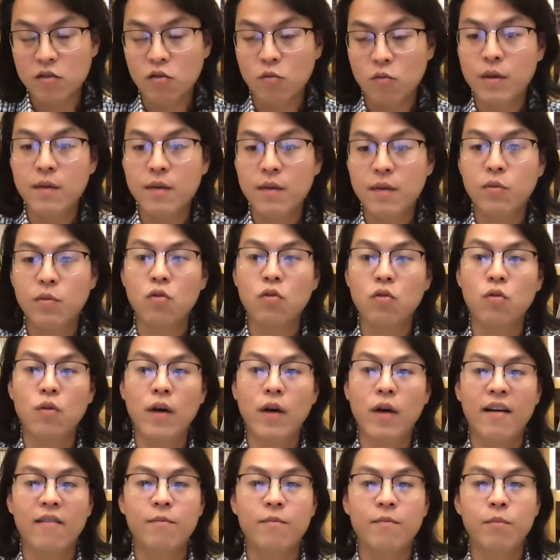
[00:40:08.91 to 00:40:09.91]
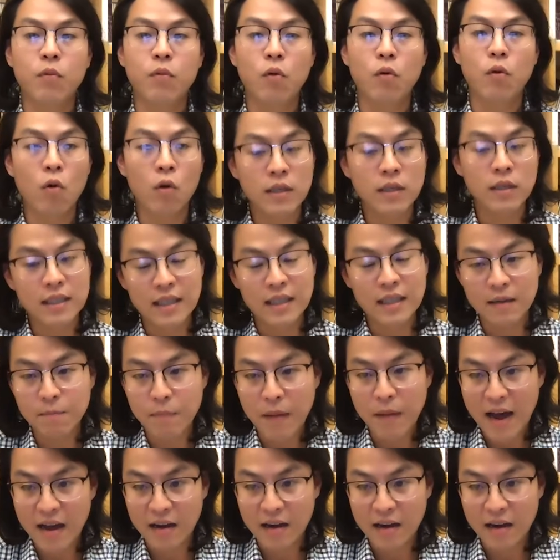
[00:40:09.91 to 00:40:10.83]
So people who have poor sleep